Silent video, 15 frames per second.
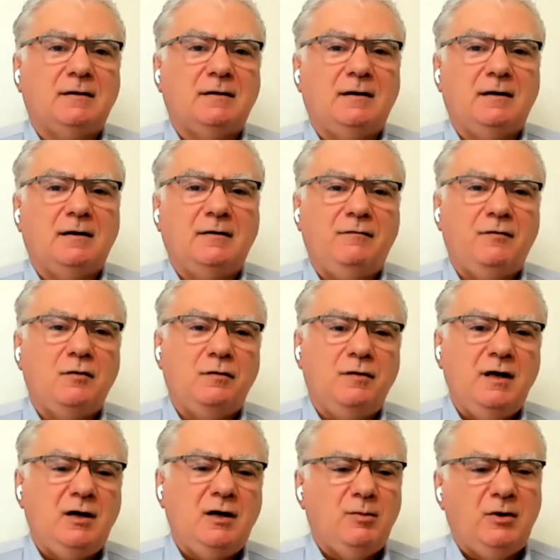if you
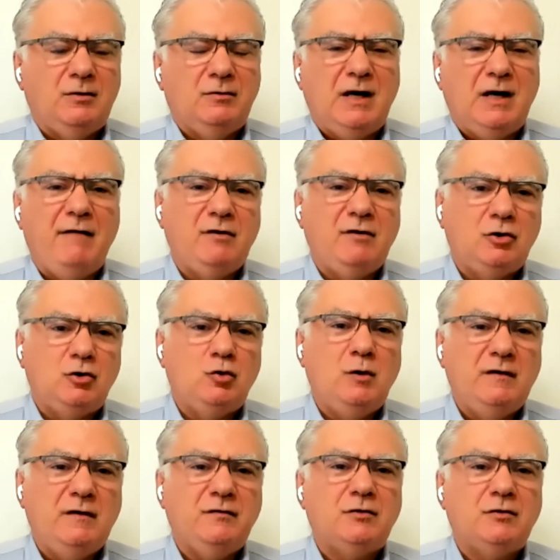think about having two
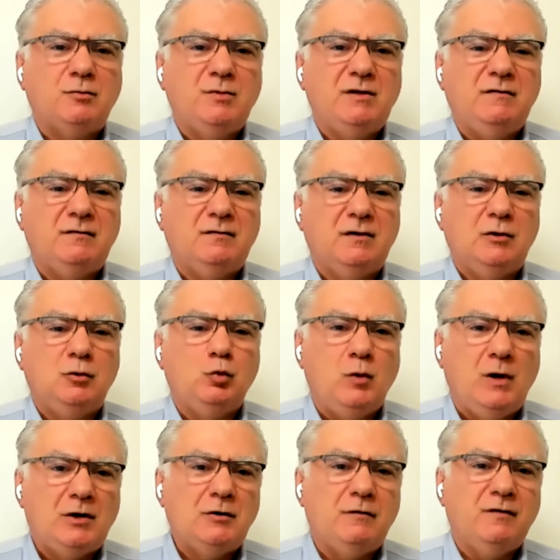instruments and
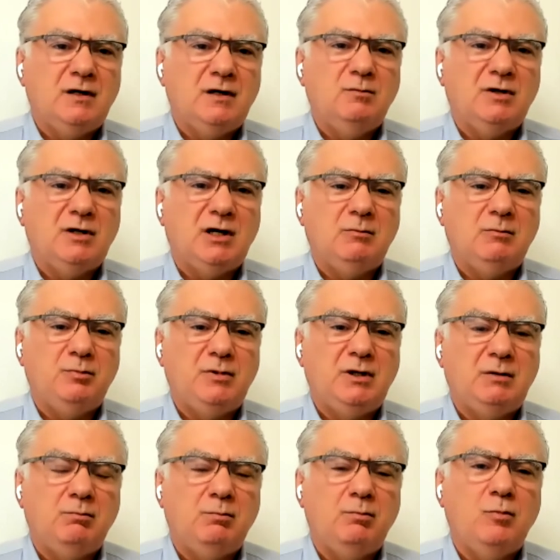one of them can
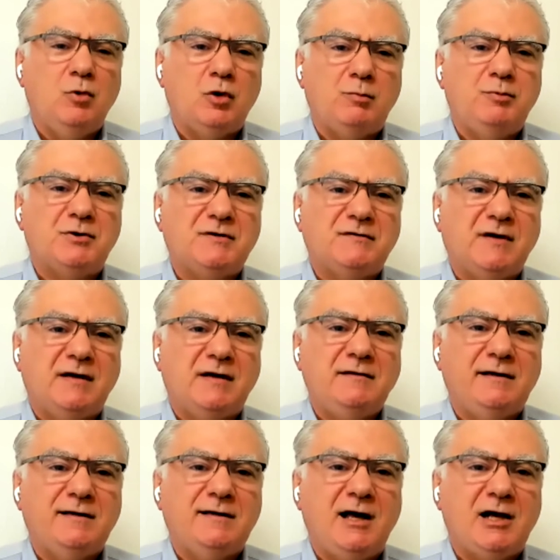be more
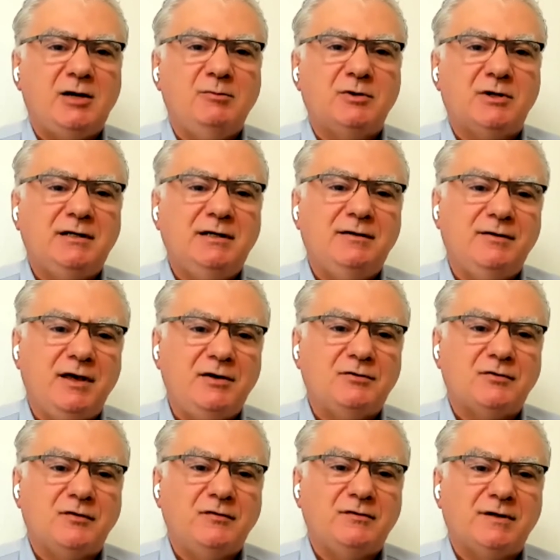precisely calibrated, the
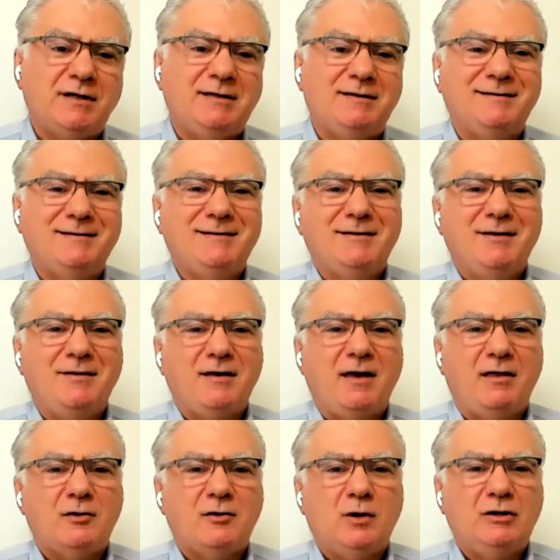interest rate, the
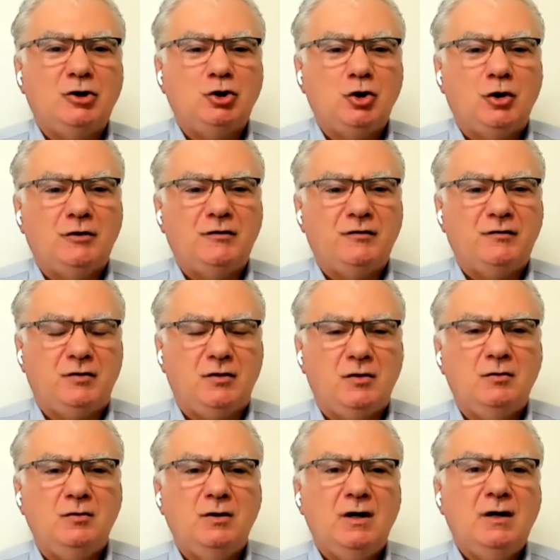other one not
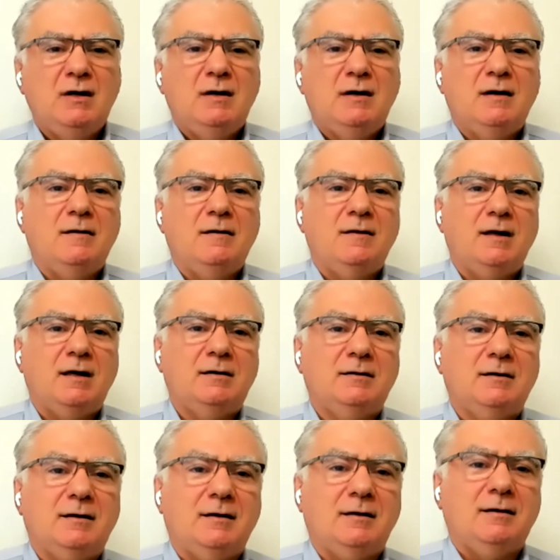so, then
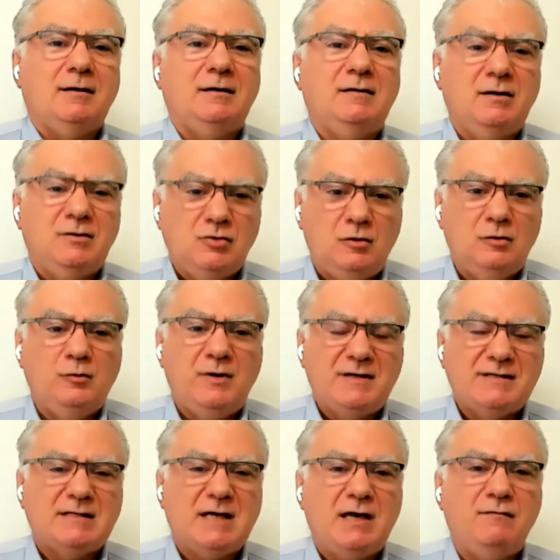it's
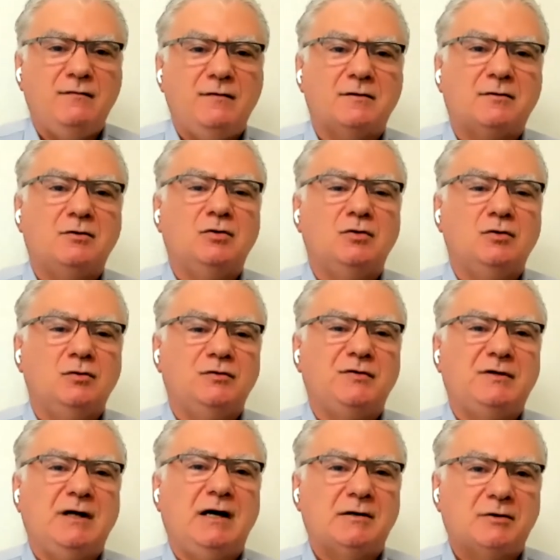always safer to
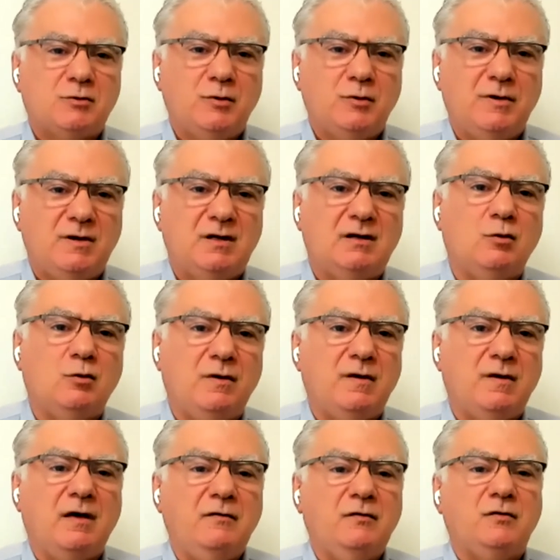start with
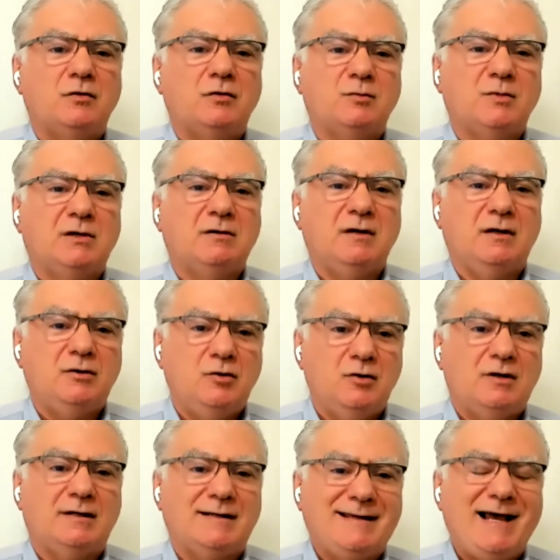the instrument that you
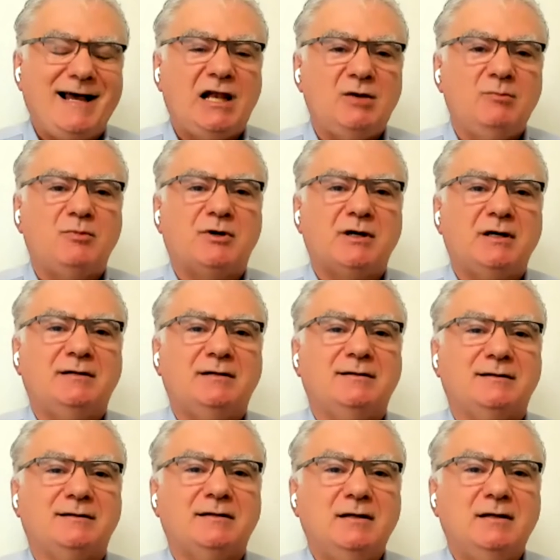can calibrate